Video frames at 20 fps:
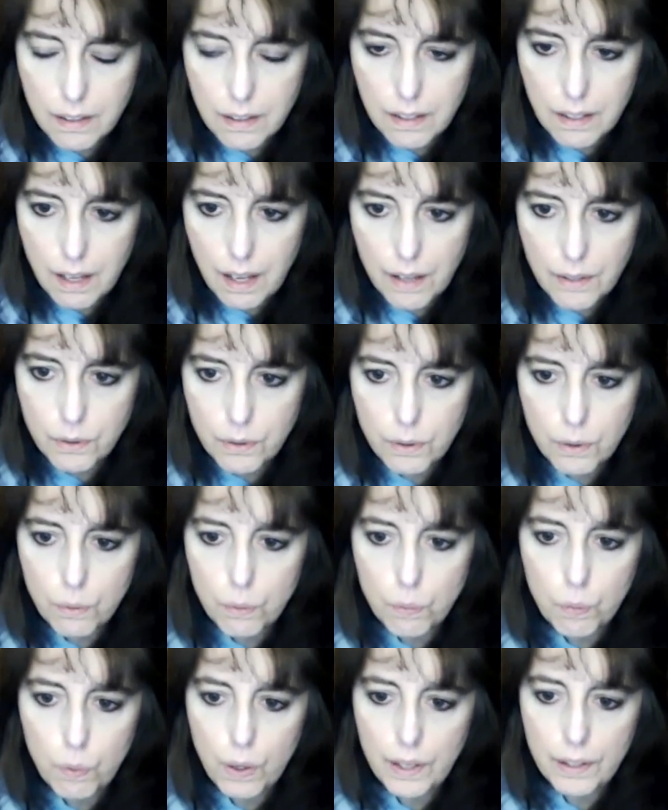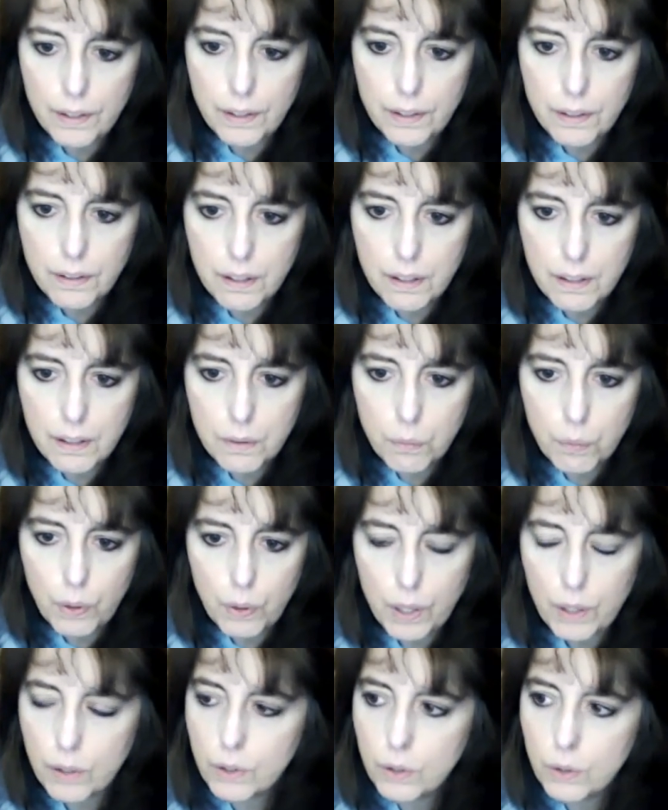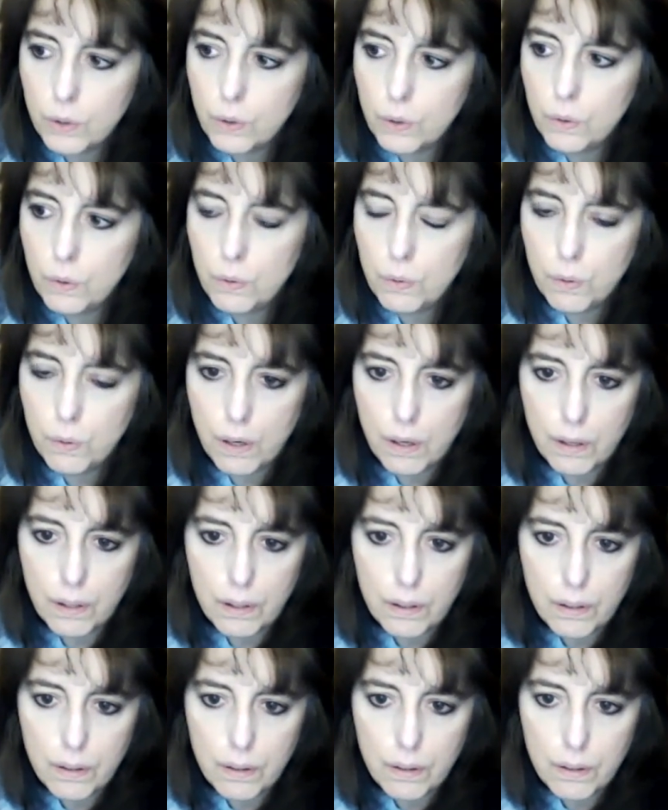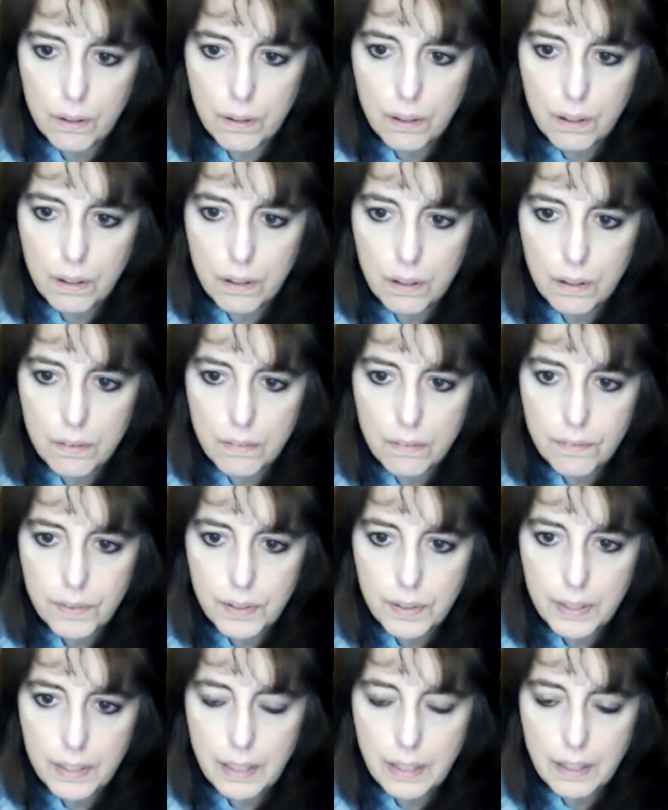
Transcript: I don't know where you are feeling